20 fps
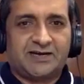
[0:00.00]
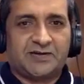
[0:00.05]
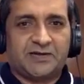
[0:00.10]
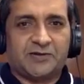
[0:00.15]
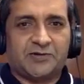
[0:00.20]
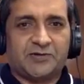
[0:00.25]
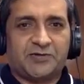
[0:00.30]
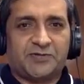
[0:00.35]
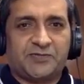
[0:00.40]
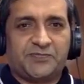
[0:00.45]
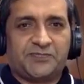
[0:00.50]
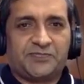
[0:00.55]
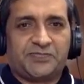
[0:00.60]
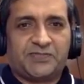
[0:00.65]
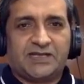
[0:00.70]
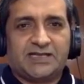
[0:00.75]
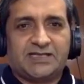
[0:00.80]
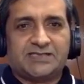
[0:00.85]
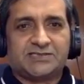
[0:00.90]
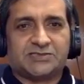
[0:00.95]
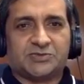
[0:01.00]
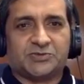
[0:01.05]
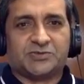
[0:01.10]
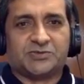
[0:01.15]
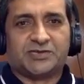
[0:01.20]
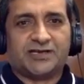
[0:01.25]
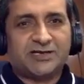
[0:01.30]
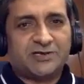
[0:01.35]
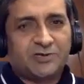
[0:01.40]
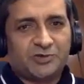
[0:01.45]
You know, so
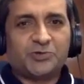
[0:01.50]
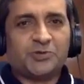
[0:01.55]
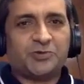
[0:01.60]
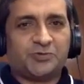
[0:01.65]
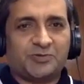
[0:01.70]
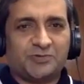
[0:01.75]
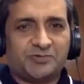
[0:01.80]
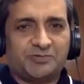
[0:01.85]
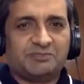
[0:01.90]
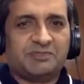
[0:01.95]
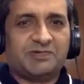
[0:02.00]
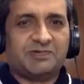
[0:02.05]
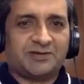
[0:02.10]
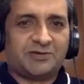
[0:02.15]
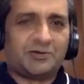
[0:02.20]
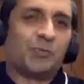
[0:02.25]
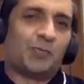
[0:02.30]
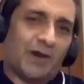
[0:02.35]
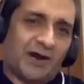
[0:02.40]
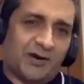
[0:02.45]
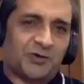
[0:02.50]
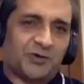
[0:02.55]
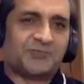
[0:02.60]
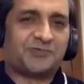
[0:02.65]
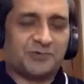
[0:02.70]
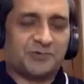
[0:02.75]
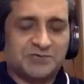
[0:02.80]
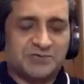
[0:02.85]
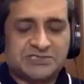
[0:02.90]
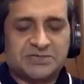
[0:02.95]
there are two part of
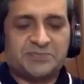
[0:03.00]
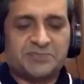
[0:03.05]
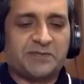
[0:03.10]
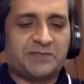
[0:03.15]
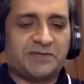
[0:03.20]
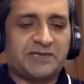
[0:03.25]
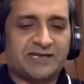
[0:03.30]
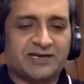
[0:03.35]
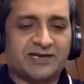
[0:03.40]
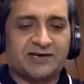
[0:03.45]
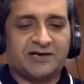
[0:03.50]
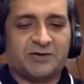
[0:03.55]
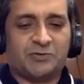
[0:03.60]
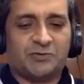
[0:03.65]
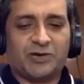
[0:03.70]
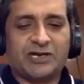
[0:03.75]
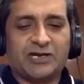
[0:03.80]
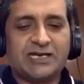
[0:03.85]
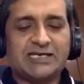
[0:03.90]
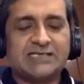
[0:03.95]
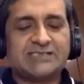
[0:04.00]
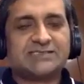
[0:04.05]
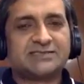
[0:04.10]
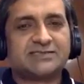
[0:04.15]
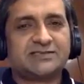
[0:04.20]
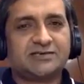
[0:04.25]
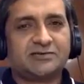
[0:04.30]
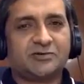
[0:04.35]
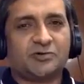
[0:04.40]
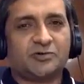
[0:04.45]
question maybe. One is
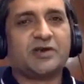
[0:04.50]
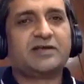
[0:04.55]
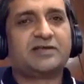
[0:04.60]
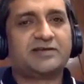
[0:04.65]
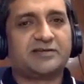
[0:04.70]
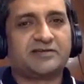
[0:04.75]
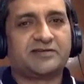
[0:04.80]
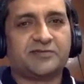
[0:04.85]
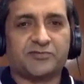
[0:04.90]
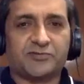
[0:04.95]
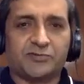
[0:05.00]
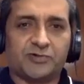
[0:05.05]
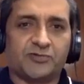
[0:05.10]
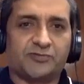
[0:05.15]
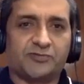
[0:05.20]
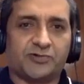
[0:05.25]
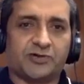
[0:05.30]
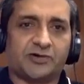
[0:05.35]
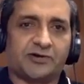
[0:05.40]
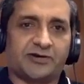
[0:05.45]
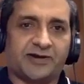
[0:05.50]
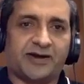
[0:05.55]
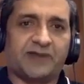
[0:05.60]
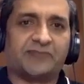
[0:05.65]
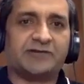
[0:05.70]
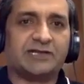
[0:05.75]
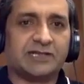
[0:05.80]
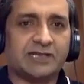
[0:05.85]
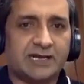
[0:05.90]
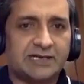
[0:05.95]
who is responsible for
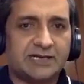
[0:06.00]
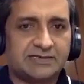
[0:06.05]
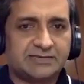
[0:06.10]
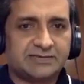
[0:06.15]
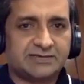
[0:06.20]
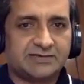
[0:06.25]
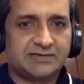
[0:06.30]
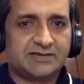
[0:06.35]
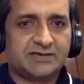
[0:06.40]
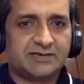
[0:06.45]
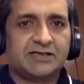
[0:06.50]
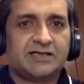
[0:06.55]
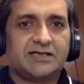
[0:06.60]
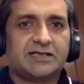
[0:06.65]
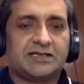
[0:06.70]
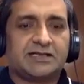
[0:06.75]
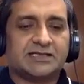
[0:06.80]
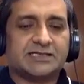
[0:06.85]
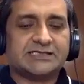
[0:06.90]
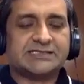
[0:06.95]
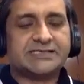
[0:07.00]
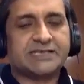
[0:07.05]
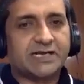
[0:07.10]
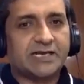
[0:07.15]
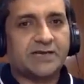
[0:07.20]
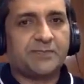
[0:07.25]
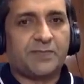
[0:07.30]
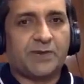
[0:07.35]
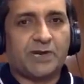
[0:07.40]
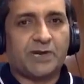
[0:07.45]
driving that. The
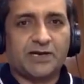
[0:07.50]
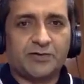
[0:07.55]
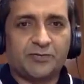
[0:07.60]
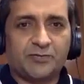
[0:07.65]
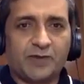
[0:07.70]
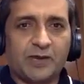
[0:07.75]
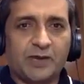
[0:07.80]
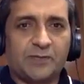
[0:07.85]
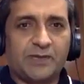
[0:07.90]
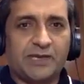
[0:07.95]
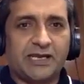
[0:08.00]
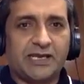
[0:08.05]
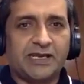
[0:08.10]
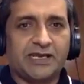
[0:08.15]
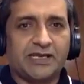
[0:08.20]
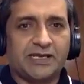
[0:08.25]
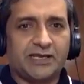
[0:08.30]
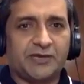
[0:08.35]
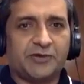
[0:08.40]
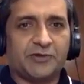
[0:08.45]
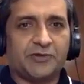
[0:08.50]
second part will be,